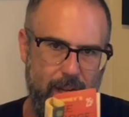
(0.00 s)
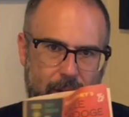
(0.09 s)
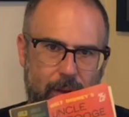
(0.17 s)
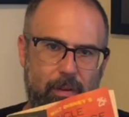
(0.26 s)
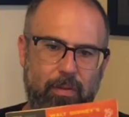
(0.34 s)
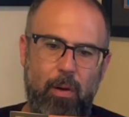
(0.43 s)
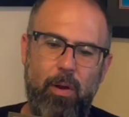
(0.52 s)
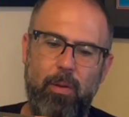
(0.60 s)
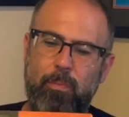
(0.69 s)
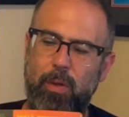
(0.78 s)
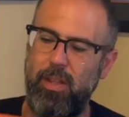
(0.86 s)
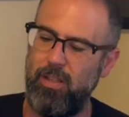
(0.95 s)
if I were to
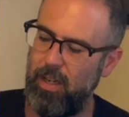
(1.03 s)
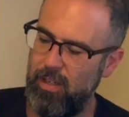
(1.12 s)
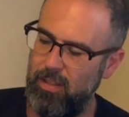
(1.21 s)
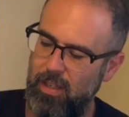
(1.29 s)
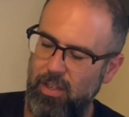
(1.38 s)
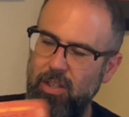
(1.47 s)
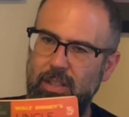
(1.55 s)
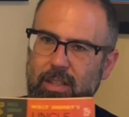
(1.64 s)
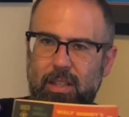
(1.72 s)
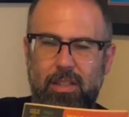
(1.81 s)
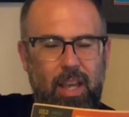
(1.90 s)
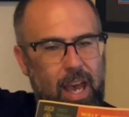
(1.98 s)
put this on a
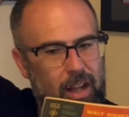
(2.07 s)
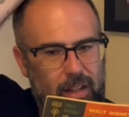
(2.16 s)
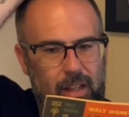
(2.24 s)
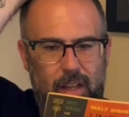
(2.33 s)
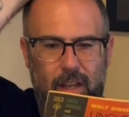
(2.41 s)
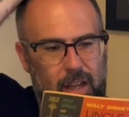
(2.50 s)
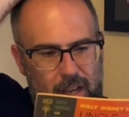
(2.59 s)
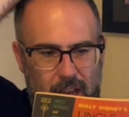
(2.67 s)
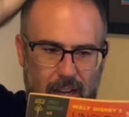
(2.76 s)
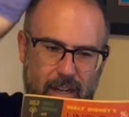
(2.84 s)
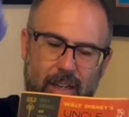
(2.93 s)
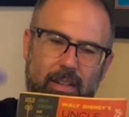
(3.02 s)
CGC scale
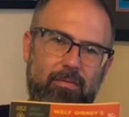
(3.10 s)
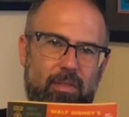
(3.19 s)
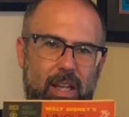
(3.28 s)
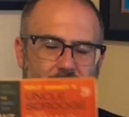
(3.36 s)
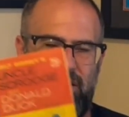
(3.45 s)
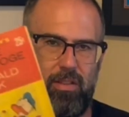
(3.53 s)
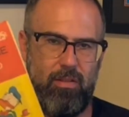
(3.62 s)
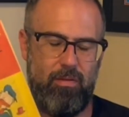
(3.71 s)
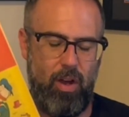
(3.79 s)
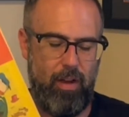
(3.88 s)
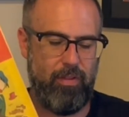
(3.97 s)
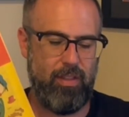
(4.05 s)
and just
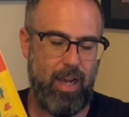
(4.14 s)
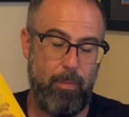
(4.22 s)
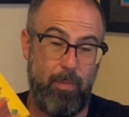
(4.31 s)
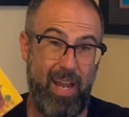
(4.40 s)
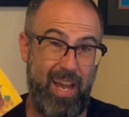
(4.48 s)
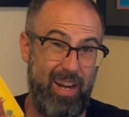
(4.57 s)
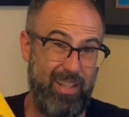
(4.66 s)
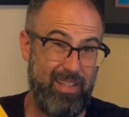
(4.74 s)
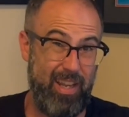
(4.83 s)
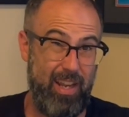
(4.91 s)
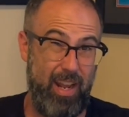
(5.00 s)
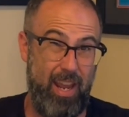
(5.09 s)
off the top of my head, I'd
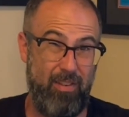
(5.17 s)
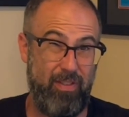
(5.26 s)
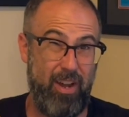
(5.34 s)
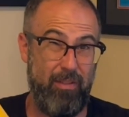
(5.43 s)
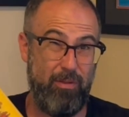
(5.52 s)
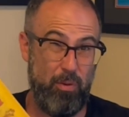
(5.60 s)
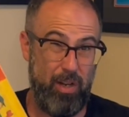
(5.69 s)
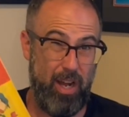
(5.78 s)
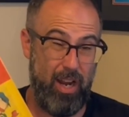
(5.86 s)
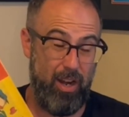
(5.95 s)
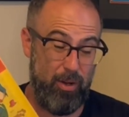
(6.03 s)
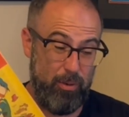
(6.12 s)
say an 8.5 to a
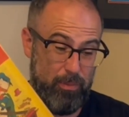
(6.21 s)
9.0.